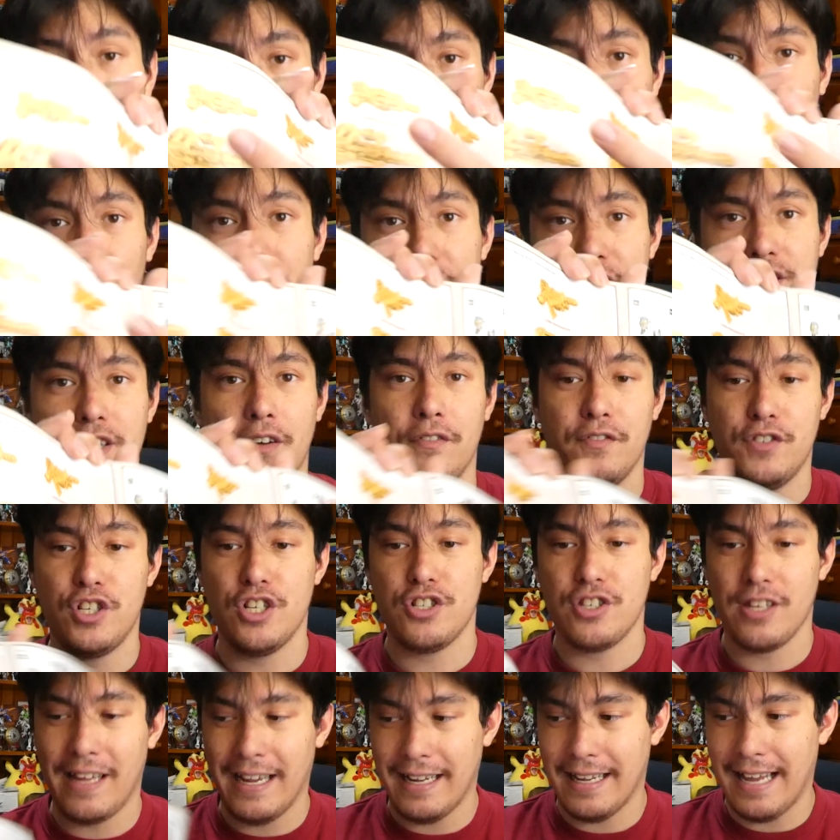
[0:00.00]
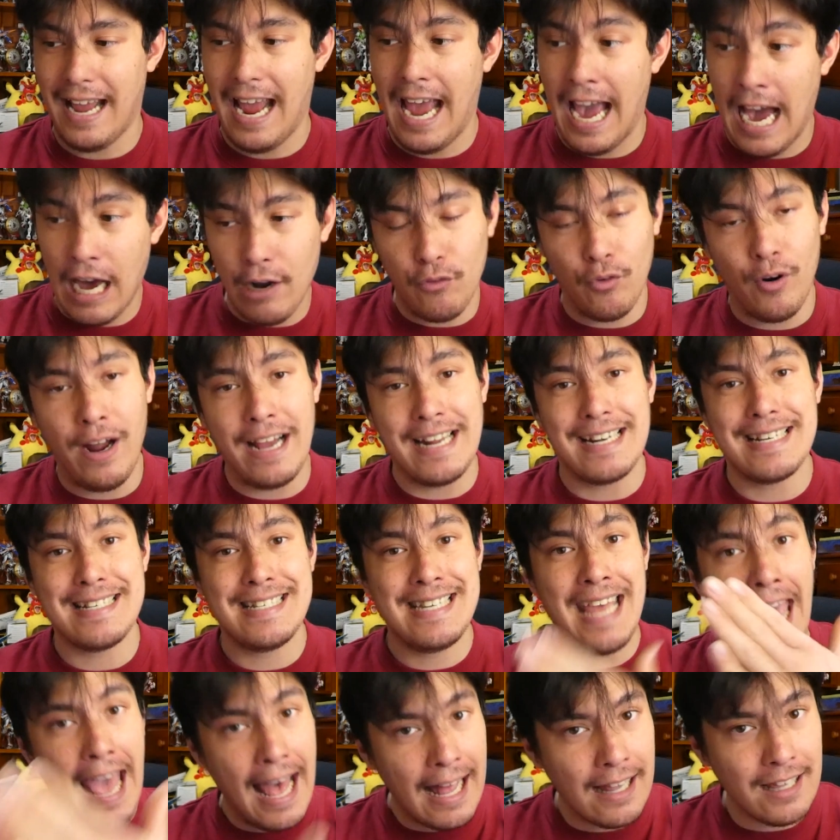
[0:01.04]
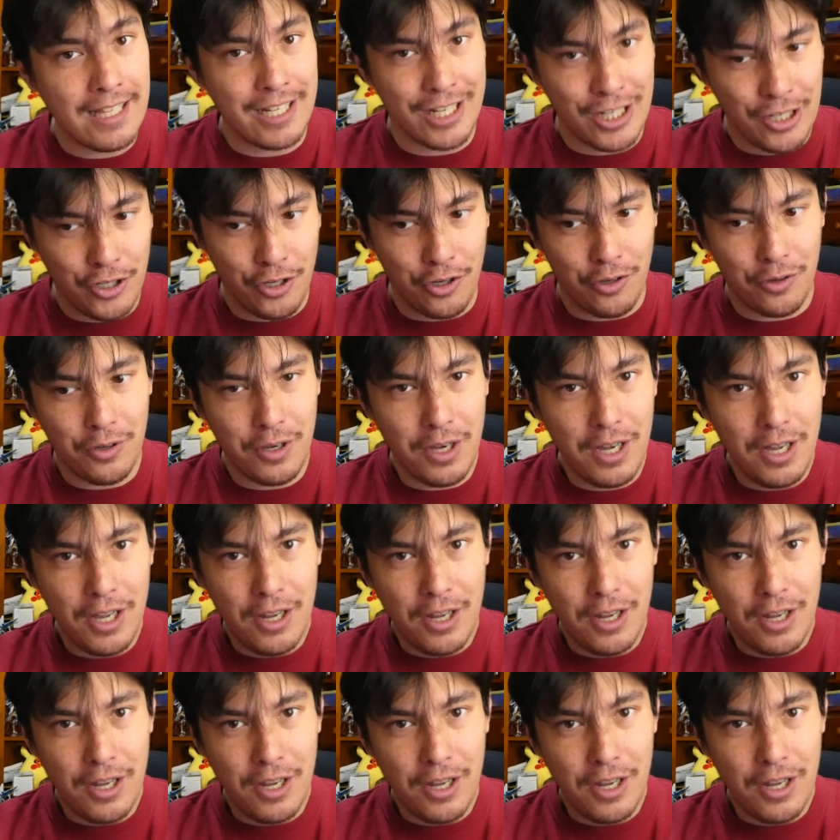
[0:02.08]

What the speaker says: more of this, of just like outright telling you